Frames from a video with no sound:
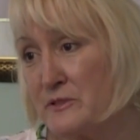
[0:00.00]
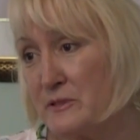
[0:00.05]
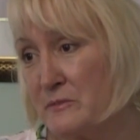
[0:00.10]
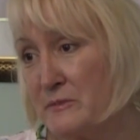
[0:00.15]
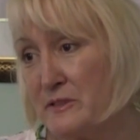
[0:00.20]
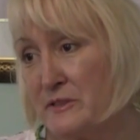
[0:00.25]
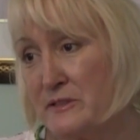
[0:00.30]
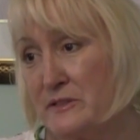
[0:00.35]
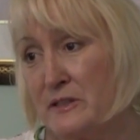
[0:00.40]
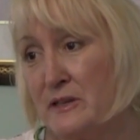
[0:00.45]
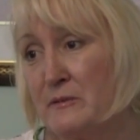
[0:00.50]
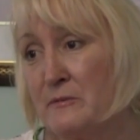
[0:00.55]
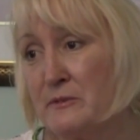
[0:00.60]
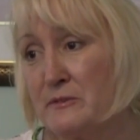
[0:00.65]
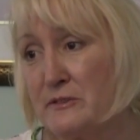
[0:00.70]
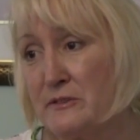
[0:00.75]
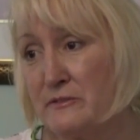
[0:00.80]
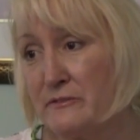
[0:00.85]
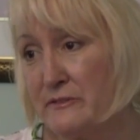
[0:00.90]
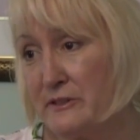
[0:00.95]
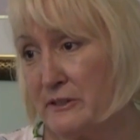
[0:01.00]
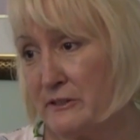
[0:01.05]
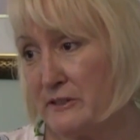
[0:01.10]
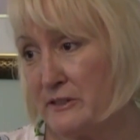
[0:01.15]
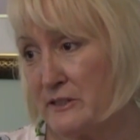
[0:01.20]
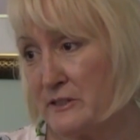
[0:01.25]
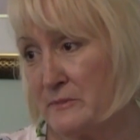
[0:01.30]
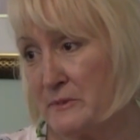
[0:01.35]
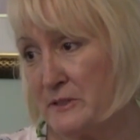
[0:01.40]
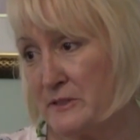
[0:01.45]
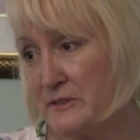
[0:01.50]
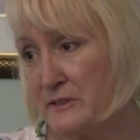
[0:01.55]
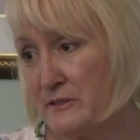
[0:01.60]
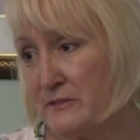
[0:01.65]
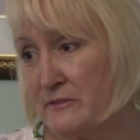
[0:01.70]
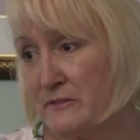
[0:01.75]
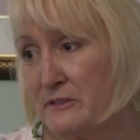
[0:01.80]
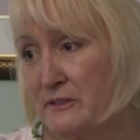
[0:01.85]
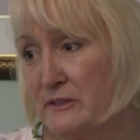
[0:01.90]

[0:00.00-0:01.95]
Some of these chemos are very expensive.